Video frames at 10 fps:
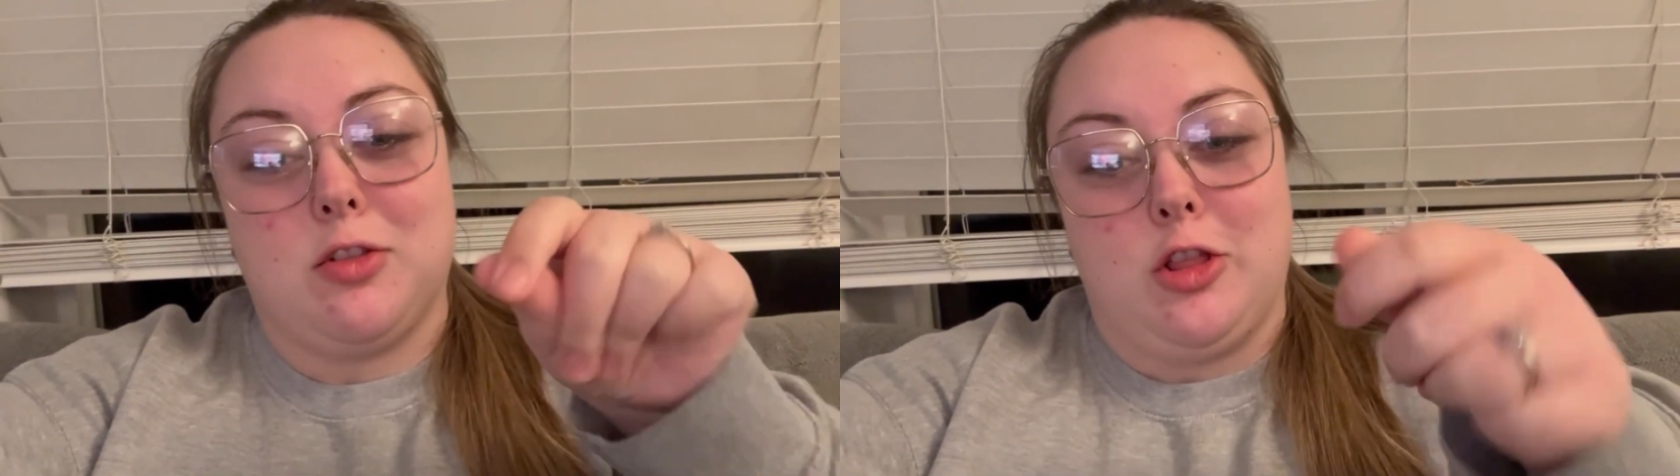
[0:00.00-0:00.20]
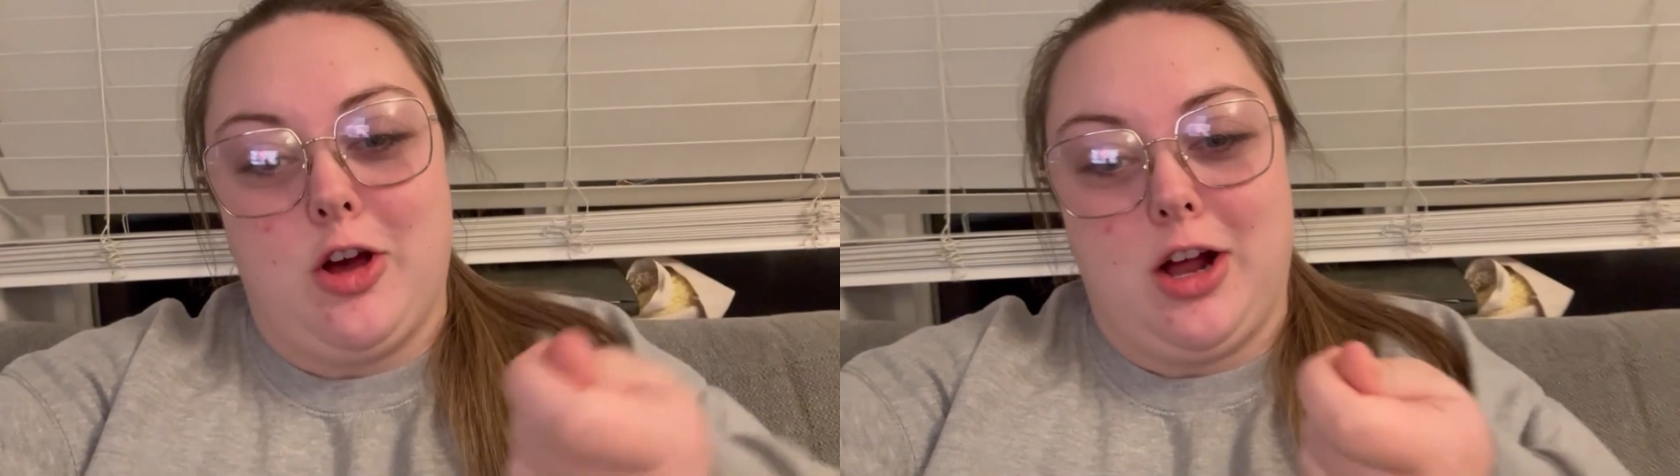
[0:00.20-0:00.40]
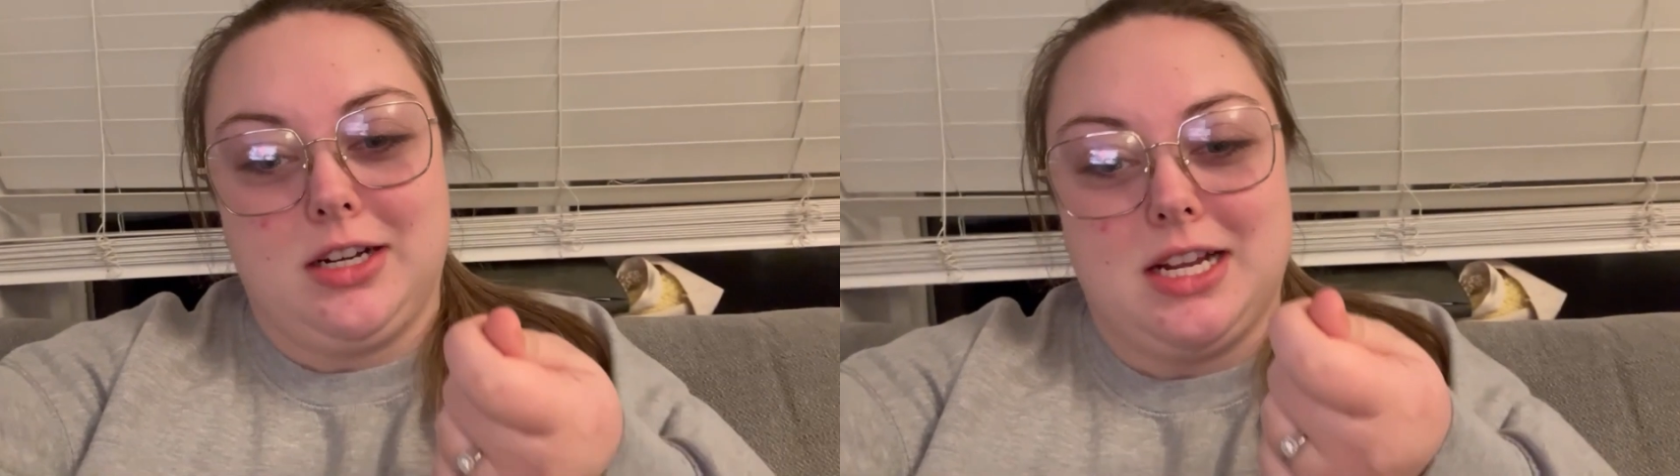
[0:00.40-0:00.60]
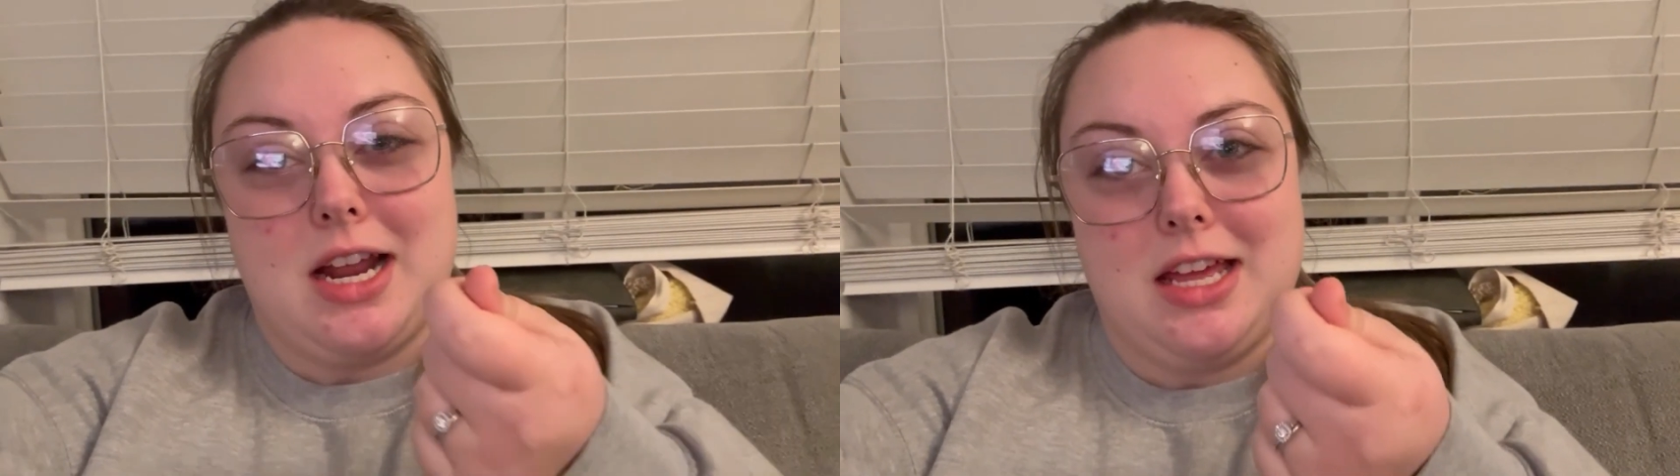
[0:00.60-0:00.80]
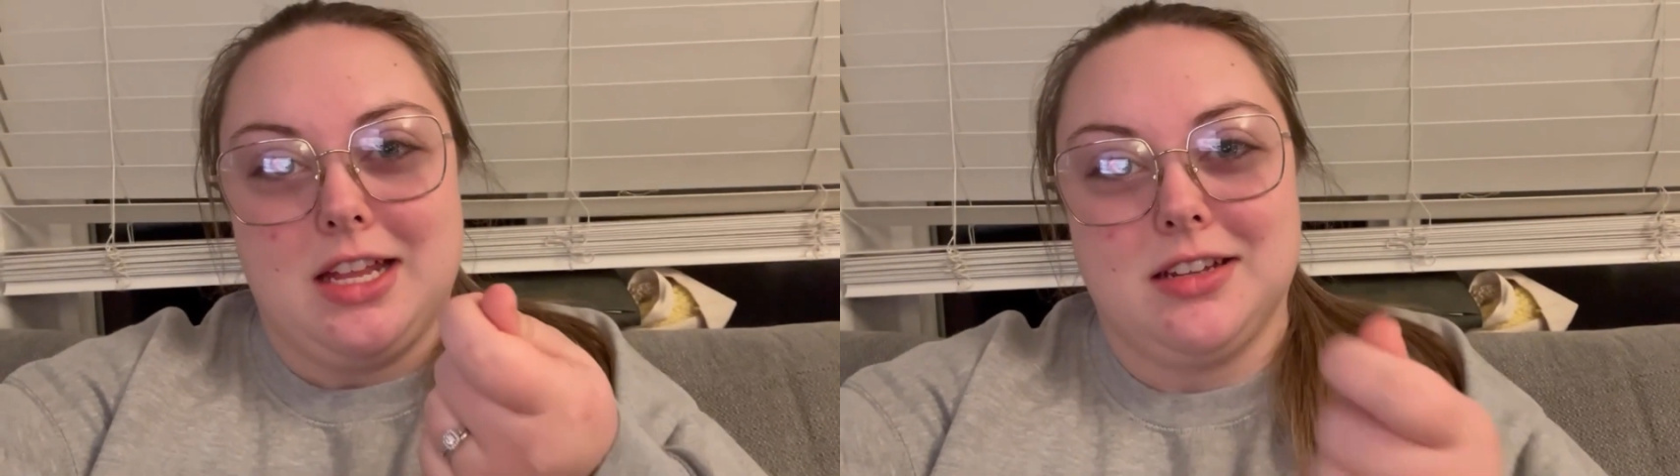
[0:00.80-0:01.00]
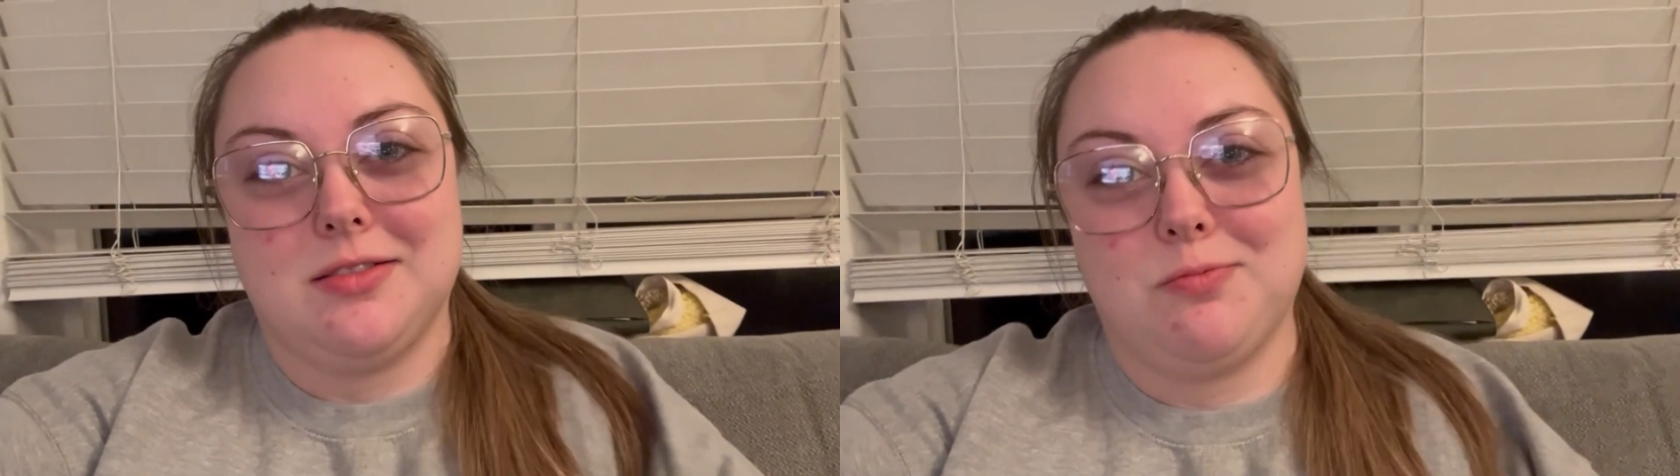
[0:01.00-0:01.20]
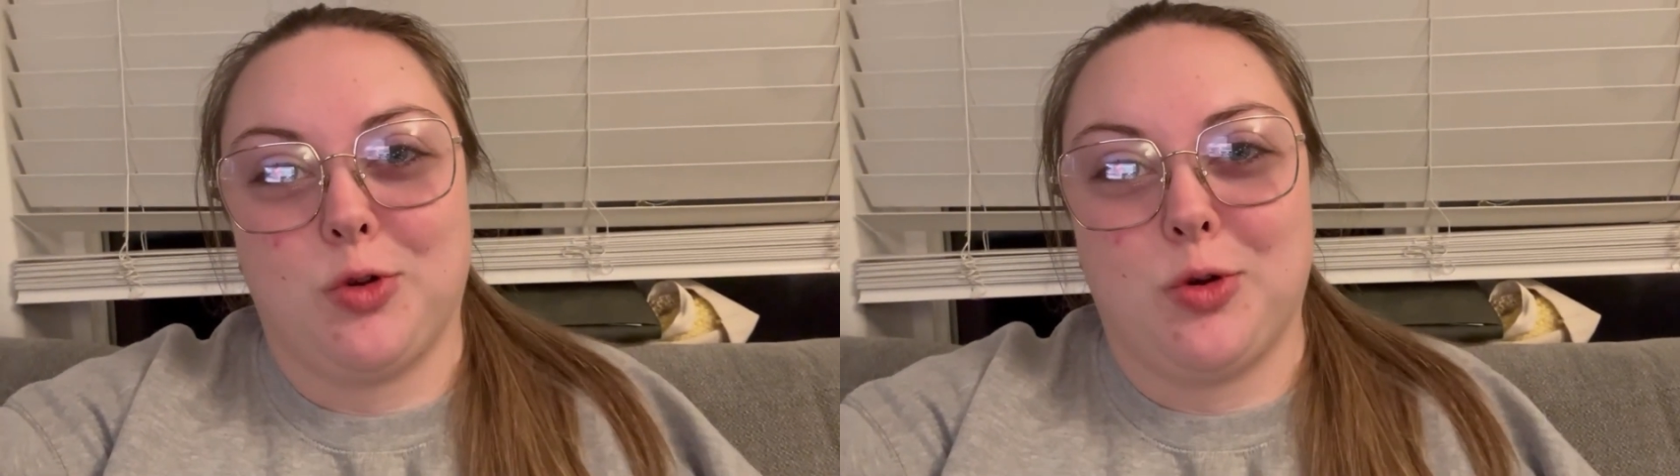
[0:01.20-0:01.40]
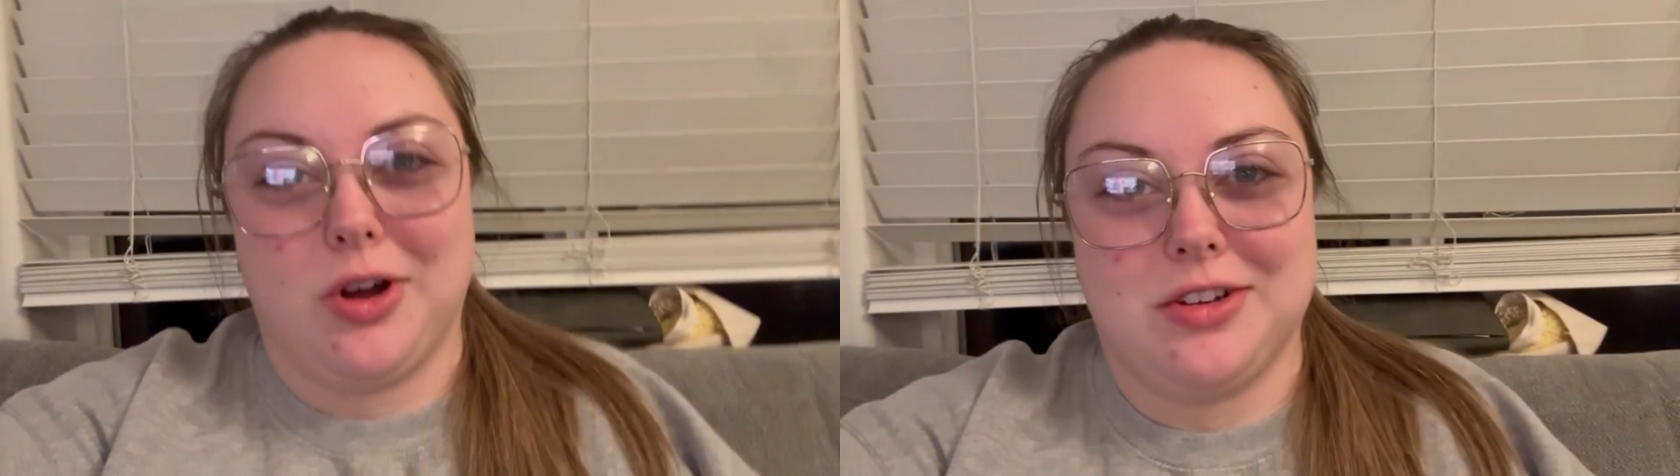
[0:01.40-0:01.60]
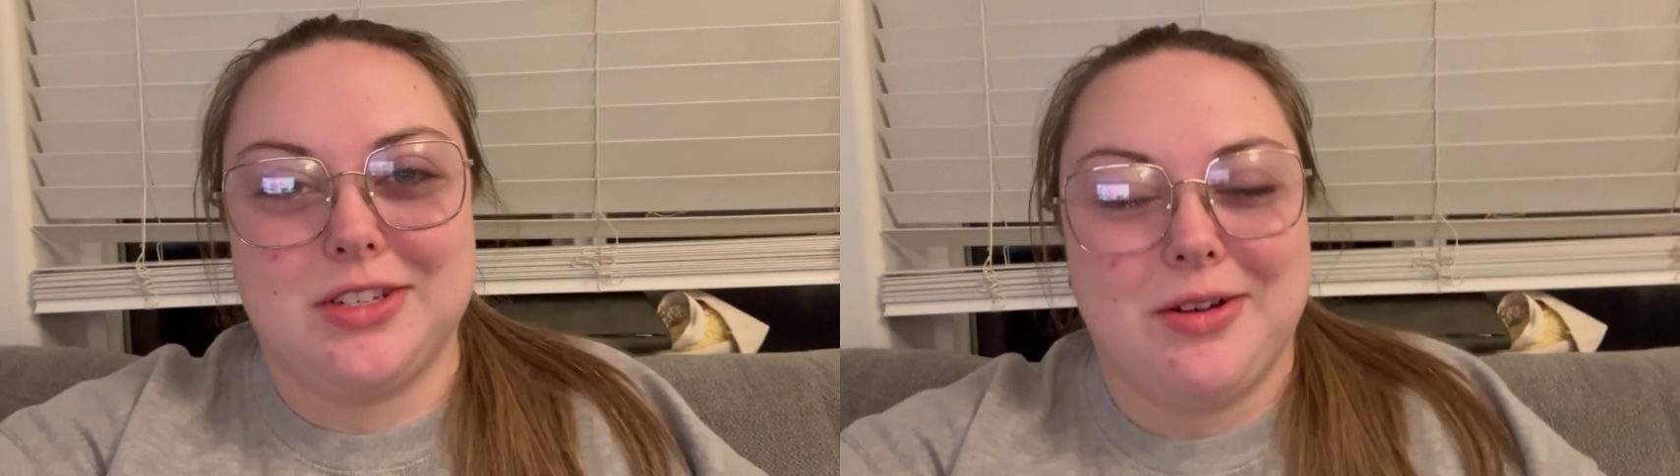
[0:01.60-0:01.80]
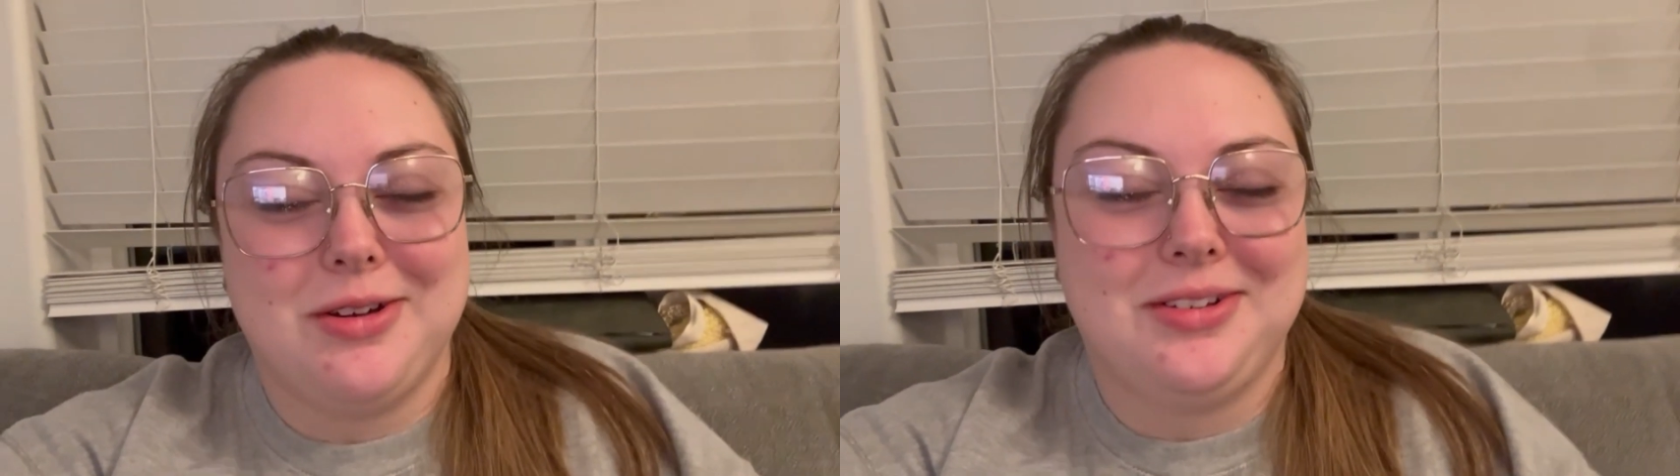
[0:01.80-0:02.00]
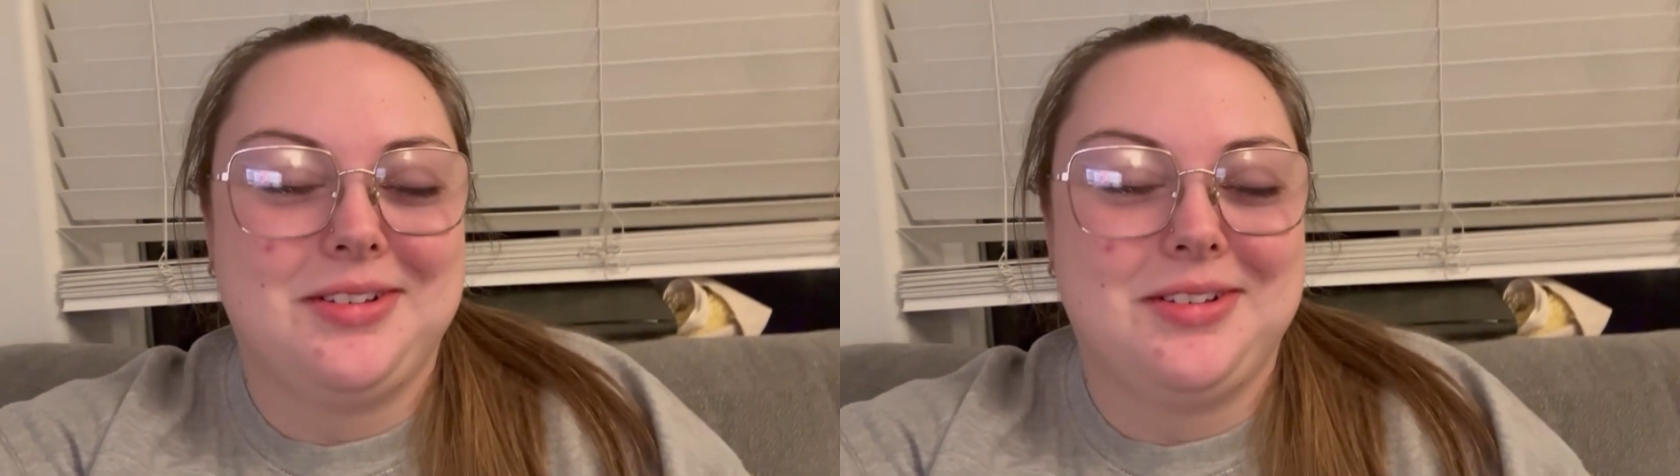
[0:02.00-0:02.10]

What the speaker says: locked and I hit record, so